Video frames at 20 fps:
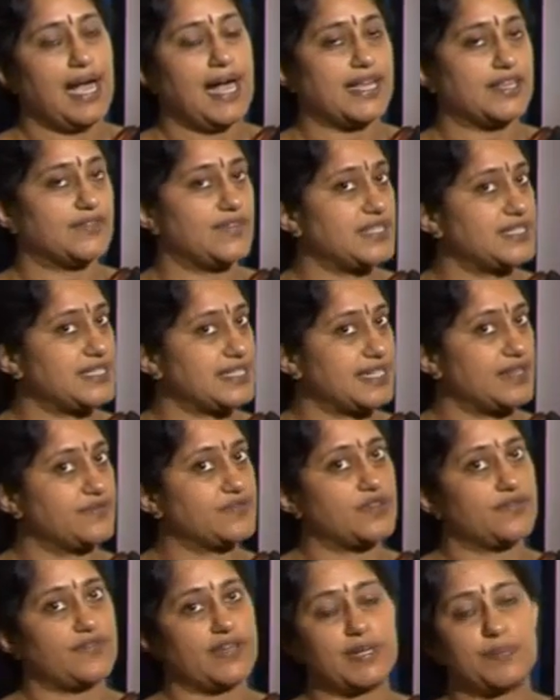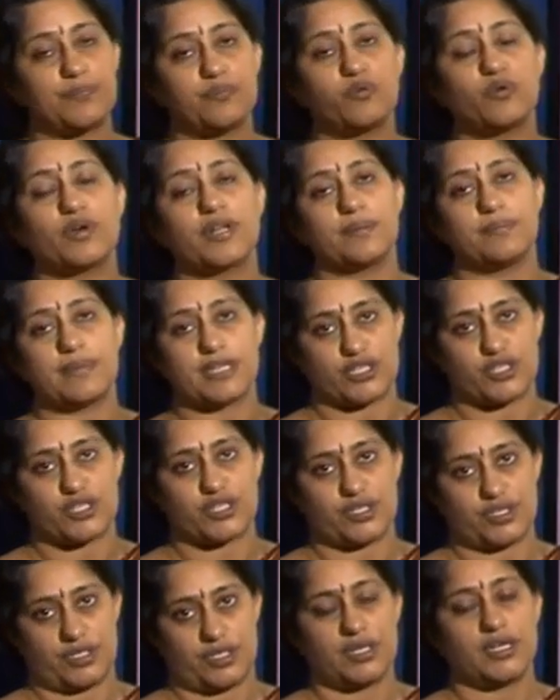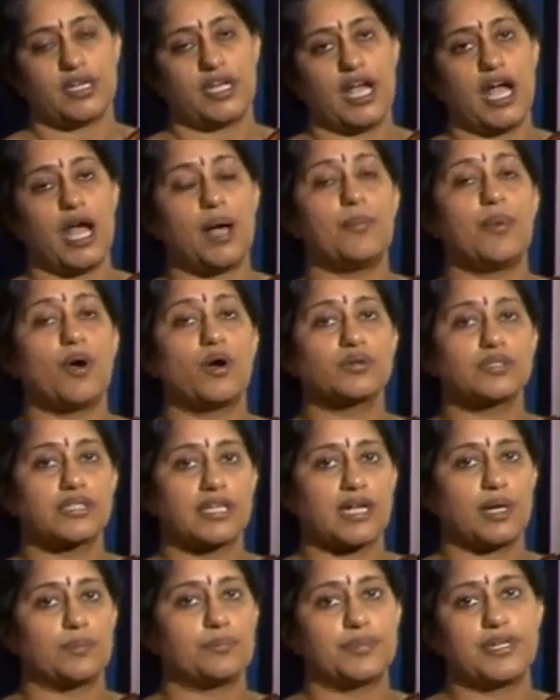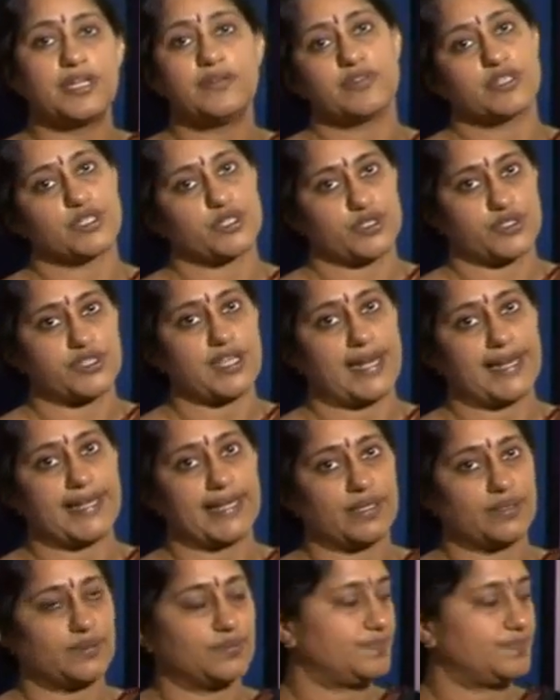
otherwise it gives a very poor image about the company which is selling.